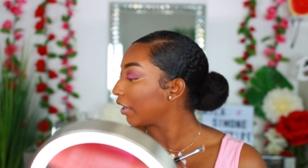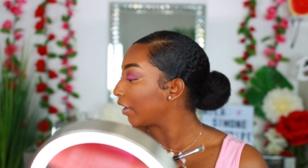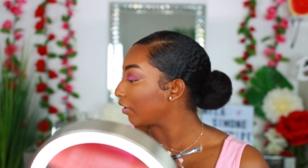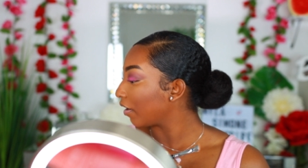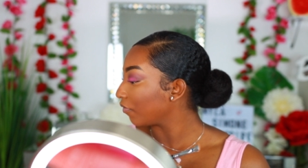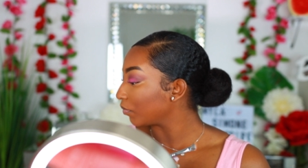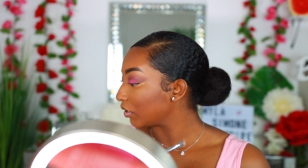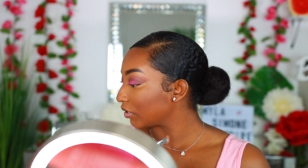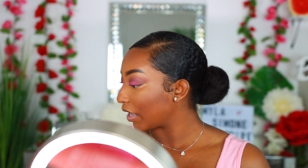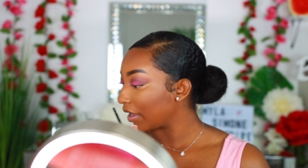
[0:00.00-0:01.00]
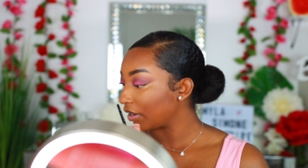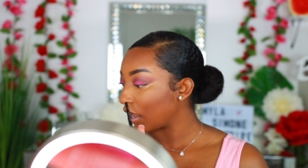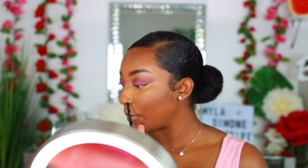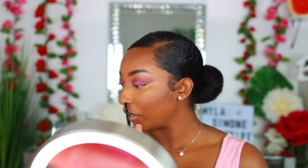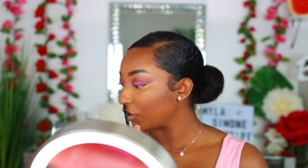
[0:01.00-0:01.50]
hate how from the side,
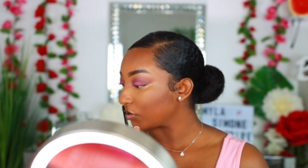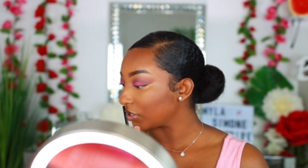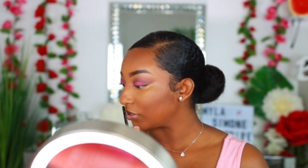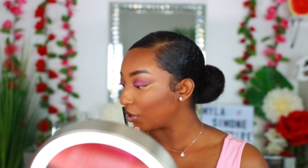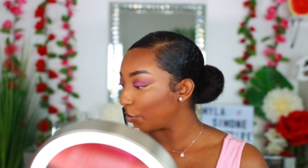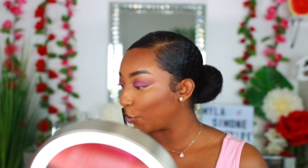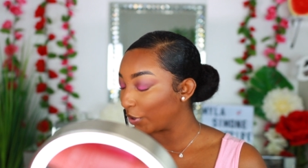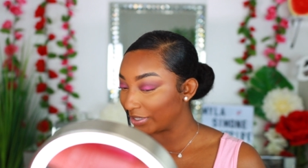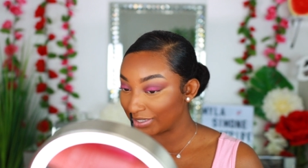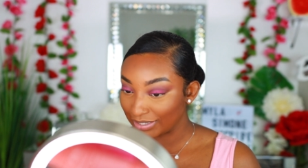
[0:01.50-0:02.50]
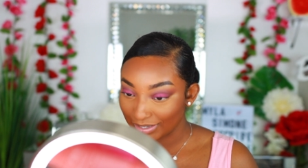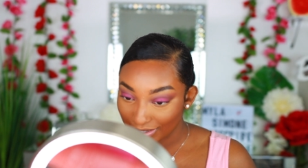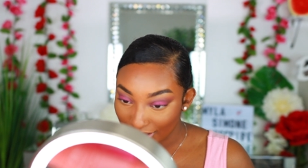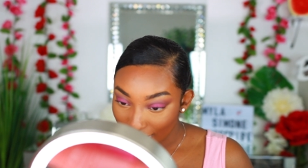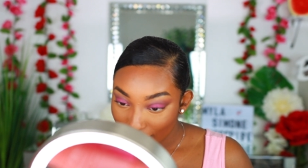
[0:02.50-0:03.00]
how my nose is so
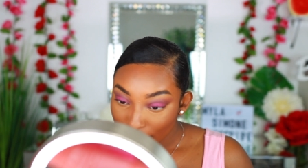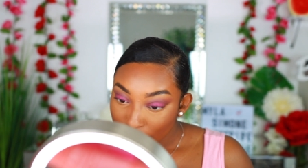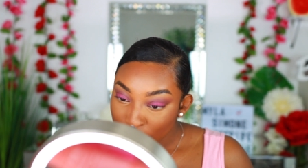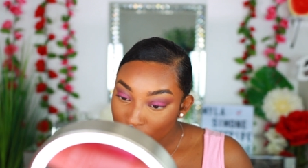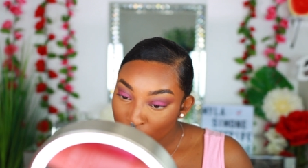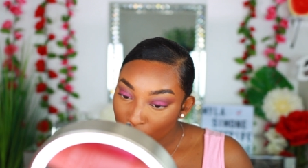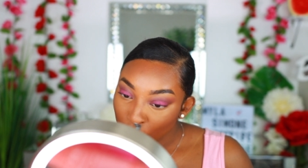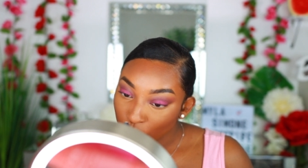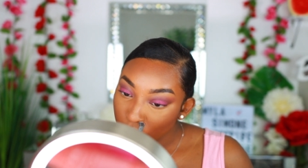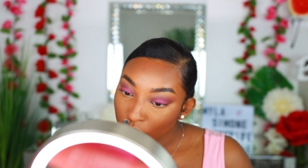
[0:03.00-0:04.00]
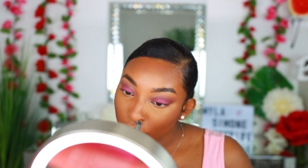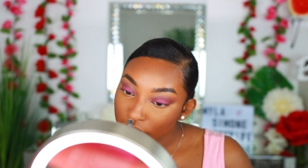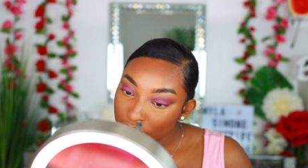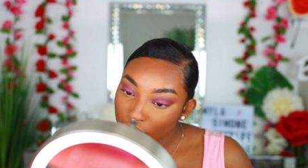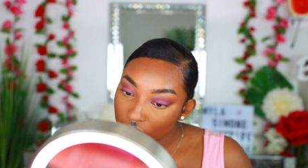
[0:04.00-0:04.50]
pointy. So we are
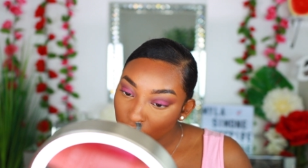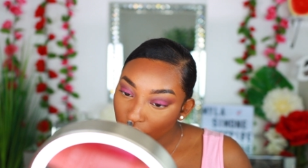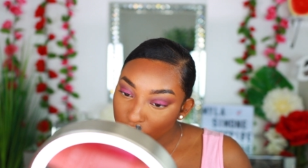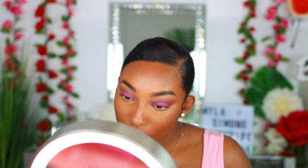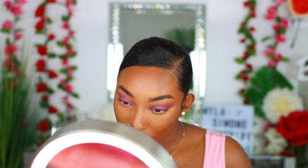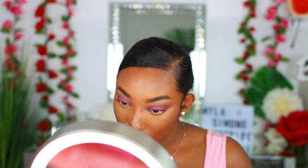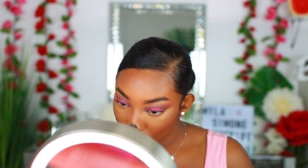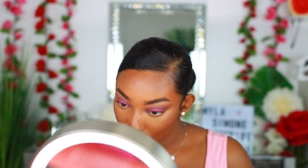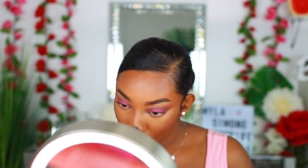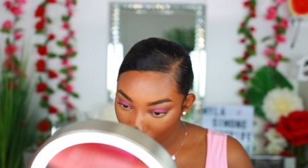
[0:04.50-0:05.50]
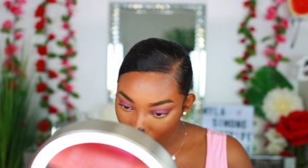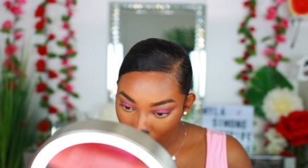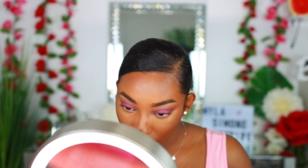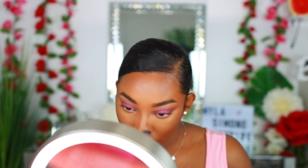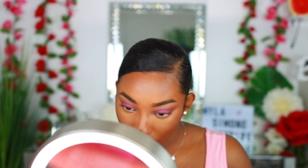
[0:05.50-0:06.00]
going to cut it off down here
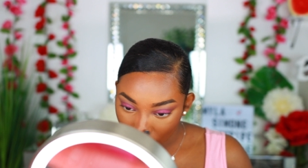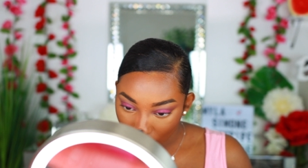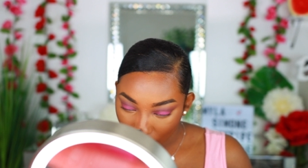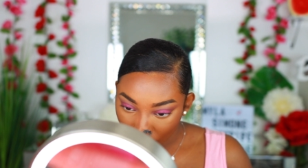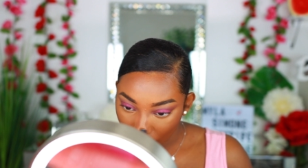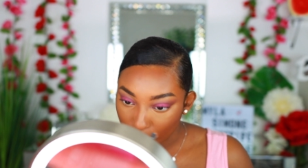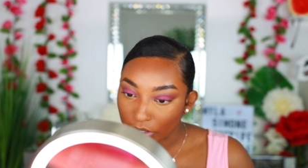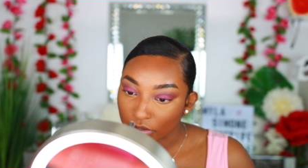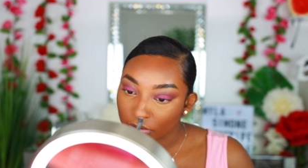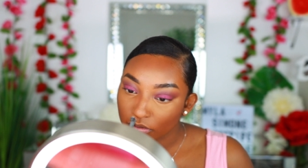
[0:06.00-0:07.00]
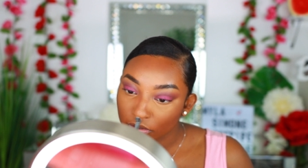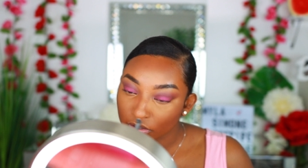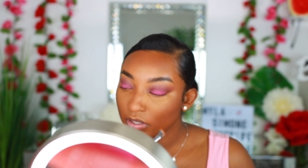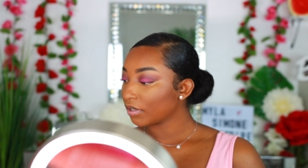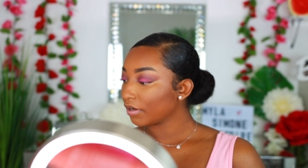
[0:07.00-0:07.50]
and cut it off up here.
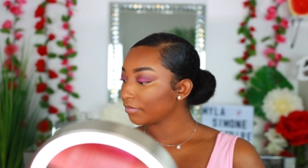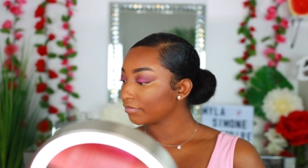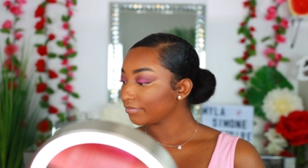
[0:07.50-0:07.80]
Ta-da!